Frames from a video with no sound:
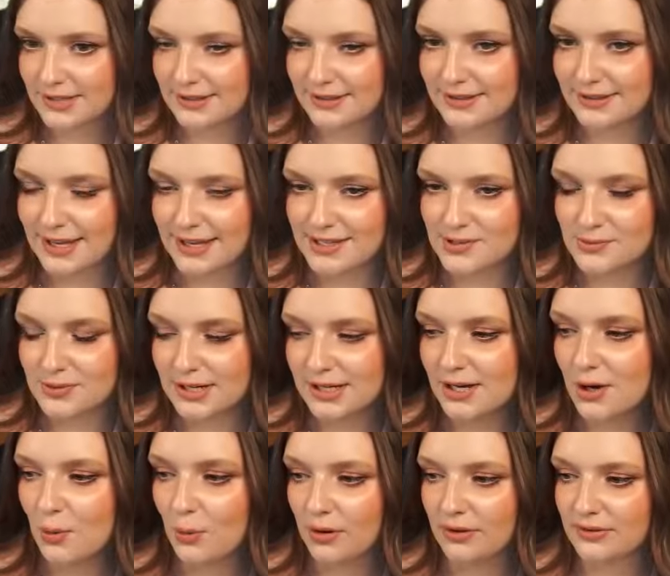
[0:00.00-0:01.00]
Yeah, he's wearing a
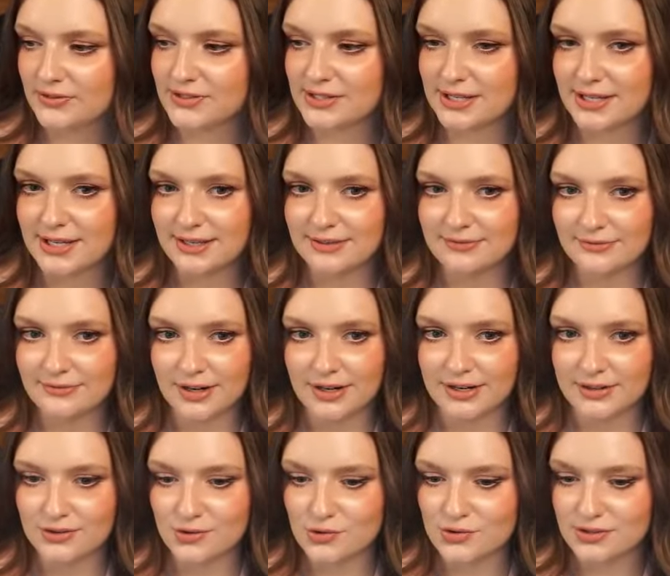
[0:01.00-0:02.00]
onesie. Very
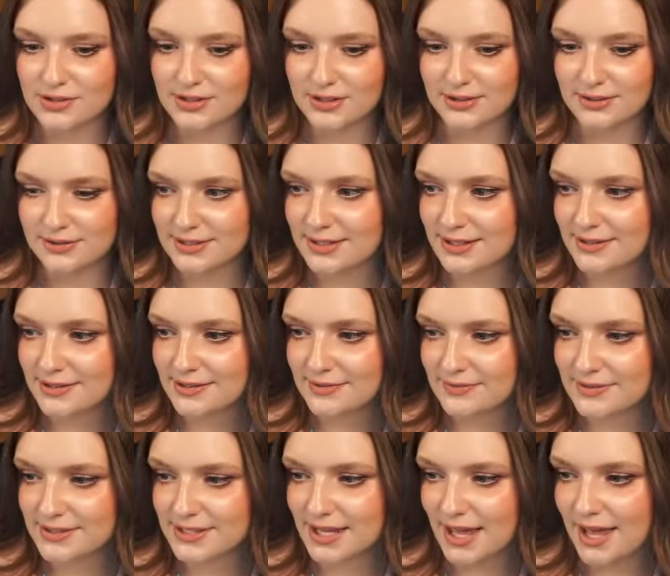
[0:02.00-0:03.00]
interesting sense of
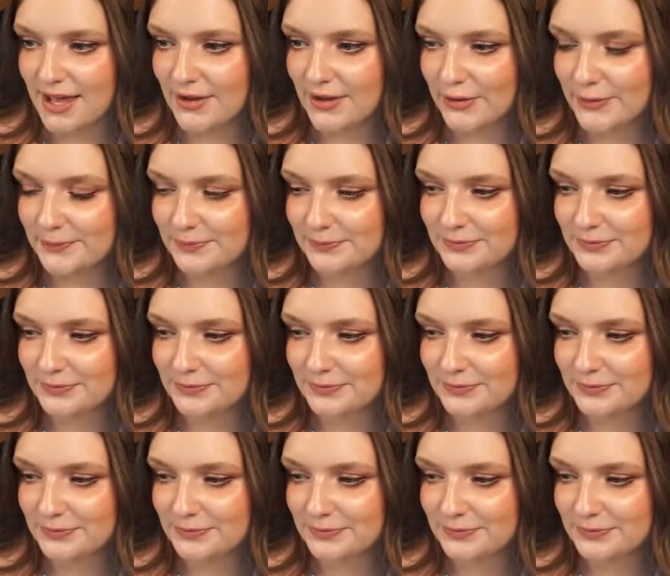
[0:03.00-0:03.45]
style.